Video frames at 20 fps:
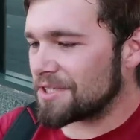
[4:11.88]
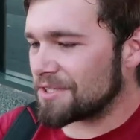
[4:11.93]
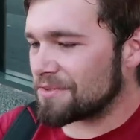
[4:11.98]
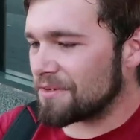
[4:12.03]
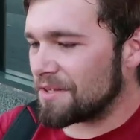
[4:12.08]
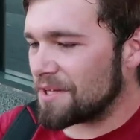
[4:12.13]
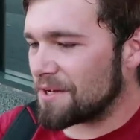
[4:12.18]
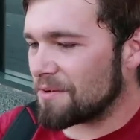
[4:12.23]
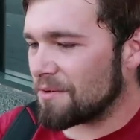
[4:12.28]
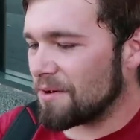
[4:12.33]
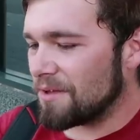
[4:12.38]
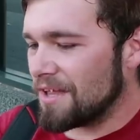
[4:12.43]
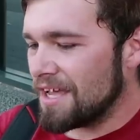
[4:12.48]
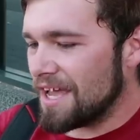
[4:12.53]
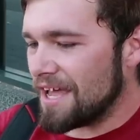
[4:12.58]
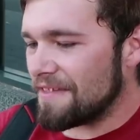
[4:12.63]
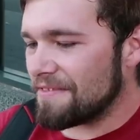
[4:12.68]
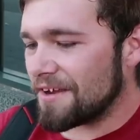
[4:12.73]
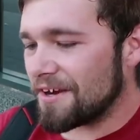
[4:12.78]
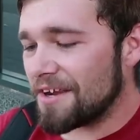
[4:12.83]
which is really cool.
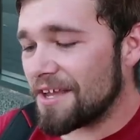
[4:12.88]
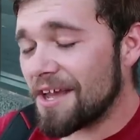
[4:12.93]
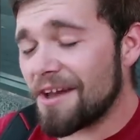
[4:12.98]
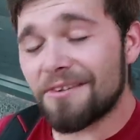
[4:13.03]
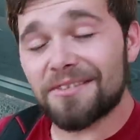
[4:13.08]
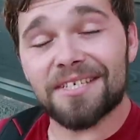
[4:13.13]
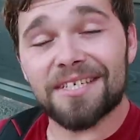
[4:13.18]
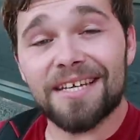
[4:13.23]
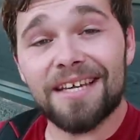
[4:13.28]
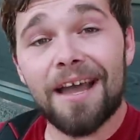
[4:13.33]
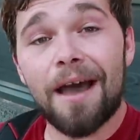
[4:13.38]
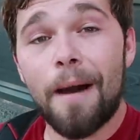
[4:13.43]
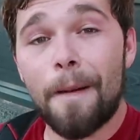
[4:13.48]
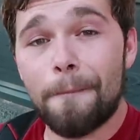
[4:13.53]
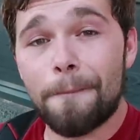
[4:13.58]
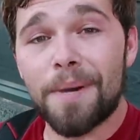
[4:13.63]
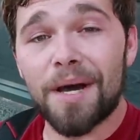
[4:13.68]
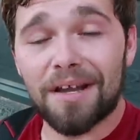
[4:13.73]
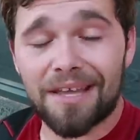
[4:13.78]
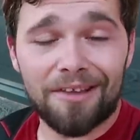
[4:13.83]
And there you go, see?
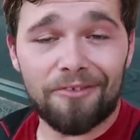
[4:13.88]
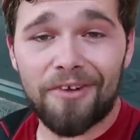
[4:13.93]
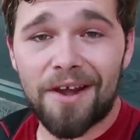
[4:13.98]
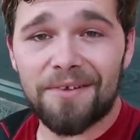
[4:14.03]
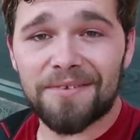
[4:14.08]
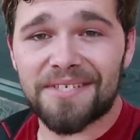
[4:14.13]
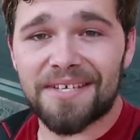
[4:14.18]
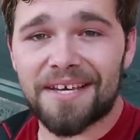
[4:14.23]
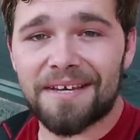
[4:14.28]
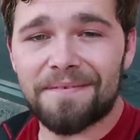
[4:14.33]
A bug and ground